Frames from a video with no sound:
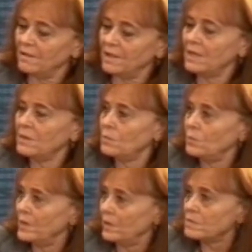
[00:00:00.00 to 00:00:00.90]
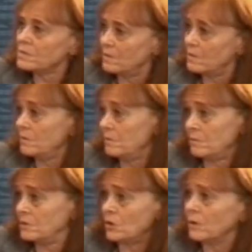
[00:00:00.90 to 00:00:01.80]
then we also
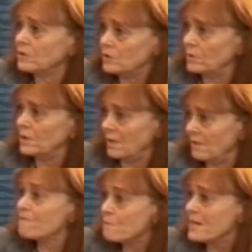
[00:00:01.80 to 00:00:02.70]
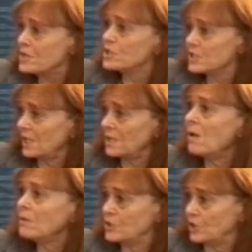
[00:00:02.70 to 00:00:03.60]
started doing information
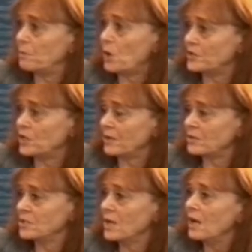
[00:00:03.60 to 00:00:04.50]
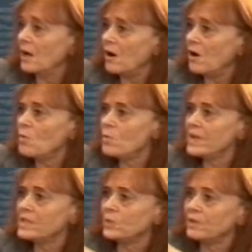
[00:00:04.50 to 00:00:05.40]
technology projects,
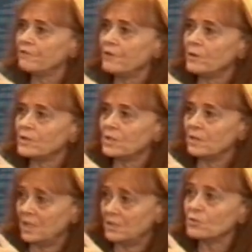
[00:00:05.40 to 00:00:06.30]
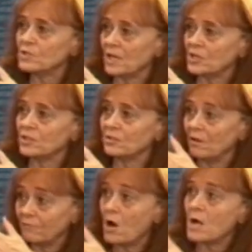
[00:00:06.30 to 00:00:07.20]
always with a focus on the intersection of
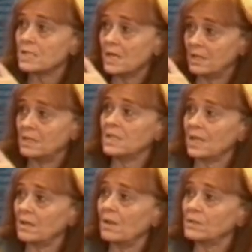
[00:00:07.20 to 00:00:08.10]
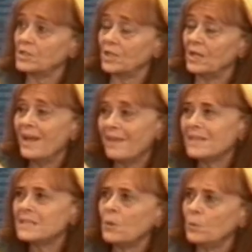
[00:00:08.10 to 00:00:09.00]
content and technology.
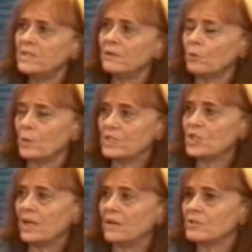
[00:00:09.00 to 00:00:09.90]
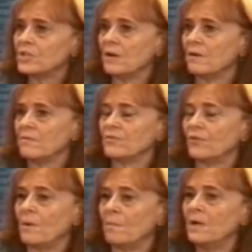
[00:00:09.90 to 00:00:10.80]
And that's how we differentiate ourselves
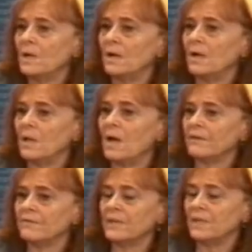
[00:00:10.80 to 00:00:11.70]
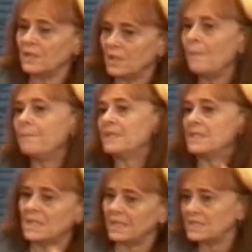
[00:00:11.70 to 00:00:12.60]
from a lot of the
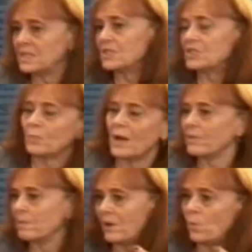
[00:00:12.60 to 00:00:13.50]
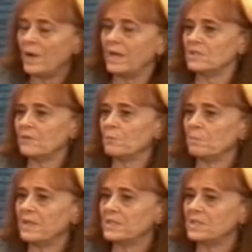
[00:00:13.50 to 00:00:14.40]
companies that exist around the Beltway in
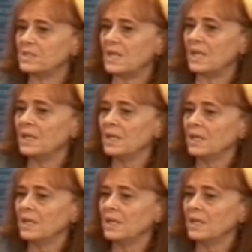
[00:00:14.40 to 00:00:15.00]
different places that,